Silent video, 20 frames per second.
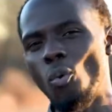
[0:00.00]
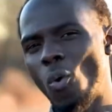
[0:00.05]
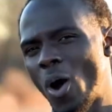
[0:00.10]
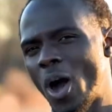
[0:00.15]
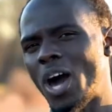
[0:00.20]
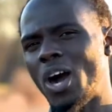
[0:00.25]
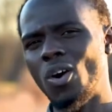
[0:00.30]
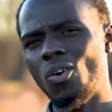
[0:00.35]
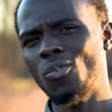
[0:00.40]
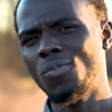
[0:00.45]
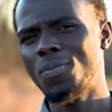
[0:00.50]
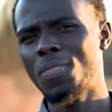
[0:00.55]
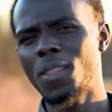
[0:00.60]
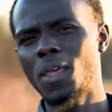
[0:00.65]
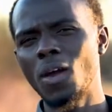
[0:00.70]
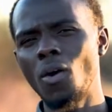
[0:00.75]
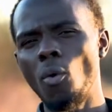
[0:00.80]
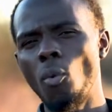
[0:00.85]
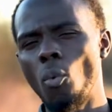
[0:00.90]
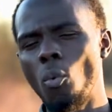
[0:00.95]
Wow,
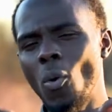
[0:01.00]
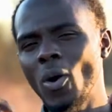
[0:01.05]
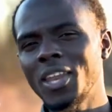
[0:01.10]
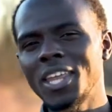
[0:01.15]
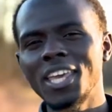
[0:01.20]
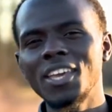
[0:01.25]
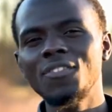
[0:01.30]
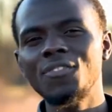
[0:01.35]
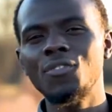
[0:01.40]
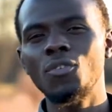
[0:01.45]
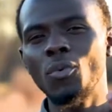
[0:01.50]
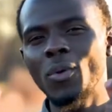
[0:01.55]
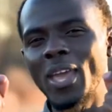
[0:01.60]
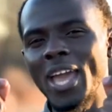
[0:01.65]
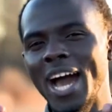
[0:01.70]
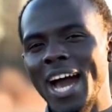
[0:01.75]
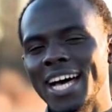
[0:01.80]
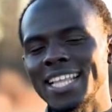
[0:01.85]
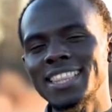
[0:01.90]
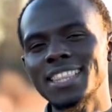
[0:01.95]
what if
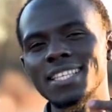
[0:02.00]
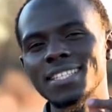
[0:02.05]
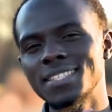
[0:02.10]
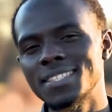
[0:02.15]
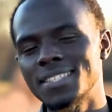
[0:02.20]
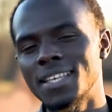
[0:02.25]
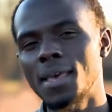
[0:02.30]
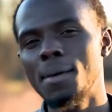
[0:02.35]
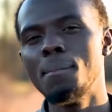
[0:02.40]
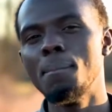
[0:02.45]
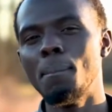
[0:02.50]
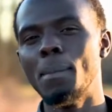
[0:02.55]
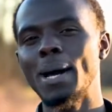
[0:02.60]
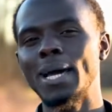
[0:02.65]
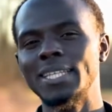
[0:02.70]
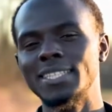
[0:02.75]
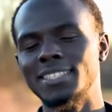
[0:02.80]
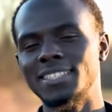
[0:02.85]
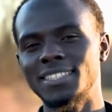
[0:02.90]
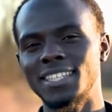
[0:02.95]
we had the same
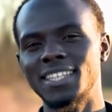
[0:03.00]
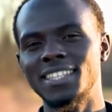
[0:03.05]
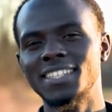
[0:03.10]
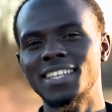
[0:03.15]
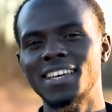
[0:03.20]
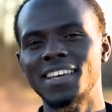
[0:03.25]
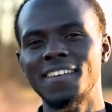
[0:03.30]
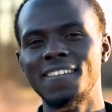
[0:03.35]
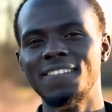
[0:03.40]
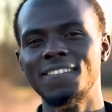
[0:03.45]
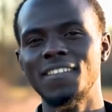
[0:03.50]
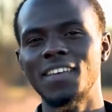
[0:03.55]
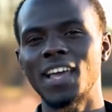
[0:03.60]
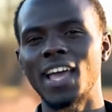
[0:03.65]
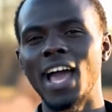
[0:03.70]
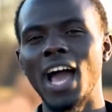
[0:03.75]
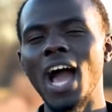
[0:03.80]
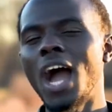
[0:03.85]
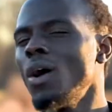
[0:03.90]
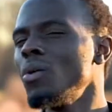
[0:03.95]
mindset?
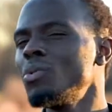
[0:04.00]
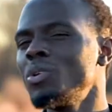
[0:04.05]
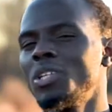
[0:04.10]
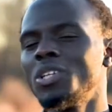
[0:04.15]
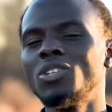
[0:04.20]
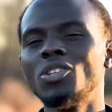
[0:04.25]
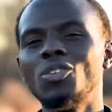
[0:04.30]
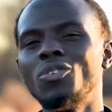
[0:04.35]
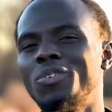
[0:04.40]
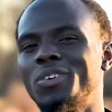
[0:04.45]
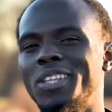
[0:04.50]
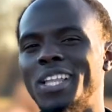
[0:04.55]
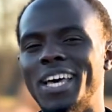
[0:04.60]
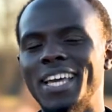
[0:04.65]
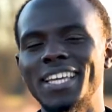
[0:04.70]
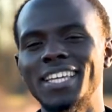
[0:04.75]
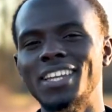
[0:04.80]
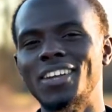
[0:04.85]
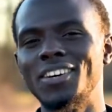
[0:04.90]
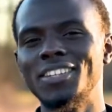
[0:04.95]
How would it look
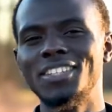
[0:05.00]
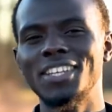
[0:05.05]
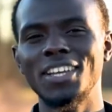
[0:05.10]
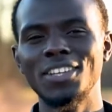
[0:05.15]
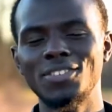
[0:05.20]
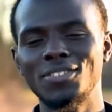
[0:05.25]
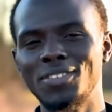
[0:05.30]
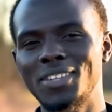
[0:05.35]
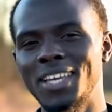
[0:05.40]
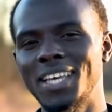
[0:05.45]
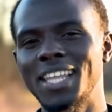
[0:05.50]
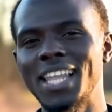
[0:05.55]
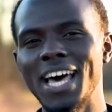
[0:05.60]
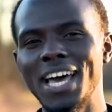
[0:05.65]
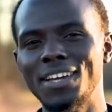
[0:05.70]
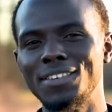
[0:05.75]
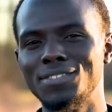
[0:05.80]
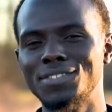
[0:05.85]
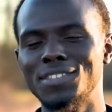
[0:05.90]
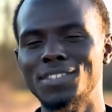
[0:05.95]
like in our day-to-day
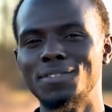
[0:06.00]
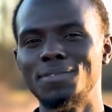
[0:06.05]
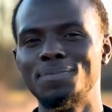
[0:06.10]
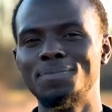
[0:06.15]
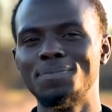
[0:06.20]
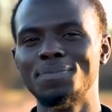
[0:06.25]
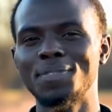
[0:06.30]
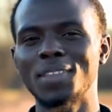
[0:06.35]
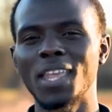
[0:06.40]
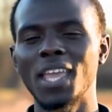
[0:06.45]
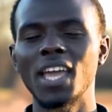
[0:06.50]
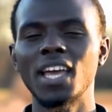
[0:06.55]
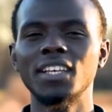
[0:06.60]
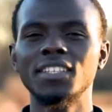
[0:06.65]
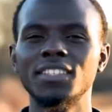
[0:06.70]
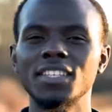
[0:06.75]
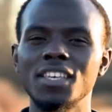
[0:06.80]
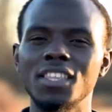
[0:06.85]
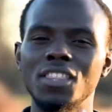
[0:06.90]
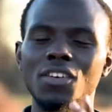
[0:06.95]
lives?
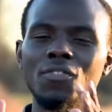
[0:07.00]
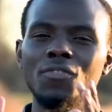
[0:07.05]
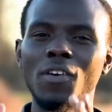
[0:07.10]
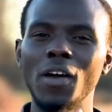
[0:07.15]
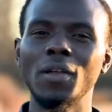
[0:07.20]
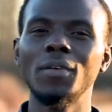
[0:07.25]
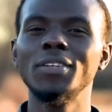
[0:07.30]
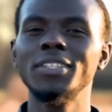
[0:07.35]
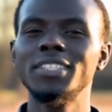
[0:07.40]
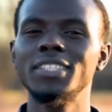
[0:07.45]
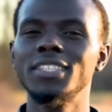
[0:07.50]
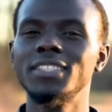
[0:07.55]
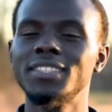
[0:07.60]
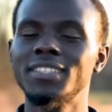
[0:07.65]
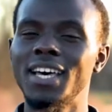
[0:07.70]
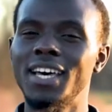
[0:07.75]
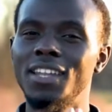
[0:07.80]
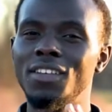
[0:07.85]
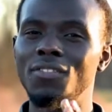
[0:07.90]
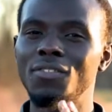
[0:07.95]
See, the
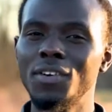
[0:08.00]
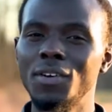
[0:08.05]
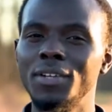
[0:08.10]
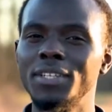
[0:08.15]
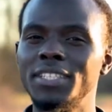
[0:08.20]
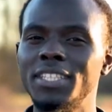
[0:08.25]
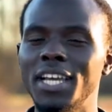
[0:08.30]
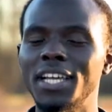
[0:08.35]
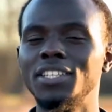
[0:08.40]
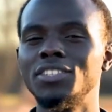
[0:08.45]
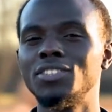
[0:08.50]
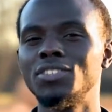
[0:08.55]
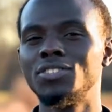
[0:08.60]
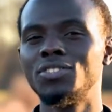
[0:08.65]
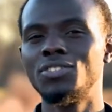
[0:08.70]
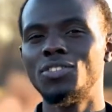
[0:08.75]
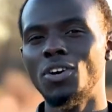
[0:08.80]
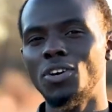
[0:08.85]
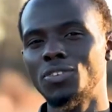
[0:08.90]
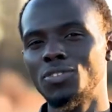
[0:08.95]
Pharisees had a very
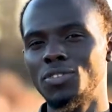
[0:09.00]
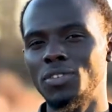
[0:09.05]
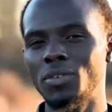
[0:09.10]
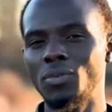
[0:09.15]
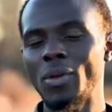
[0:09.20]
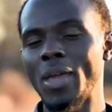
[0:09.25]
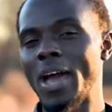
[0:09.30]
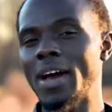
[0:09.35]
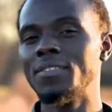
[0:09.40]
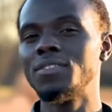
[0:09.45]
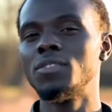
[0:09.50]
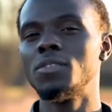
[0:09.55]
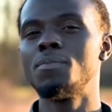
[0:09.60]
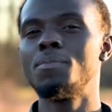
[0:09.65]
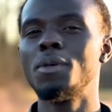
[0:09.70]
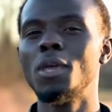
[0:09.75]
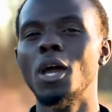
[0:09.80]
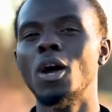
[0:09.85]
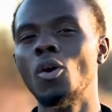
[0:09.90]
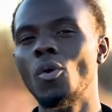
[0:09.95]
dangerous doctrine we have
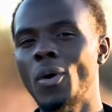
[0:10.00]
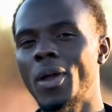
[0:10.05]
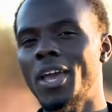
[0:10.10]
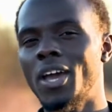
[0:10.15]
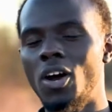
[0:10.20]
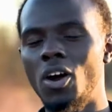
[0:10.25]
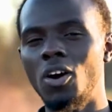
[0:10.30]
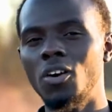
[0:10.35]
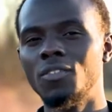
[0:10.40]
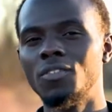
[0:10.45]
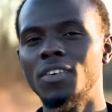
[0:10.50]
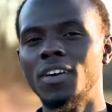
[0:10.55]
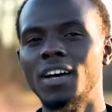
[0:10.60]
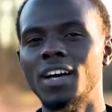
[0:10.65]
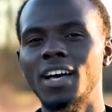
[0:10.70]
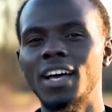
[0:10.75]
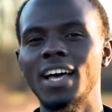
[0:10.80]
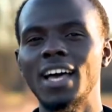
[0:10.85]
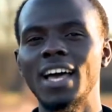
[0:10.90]
to be aware of.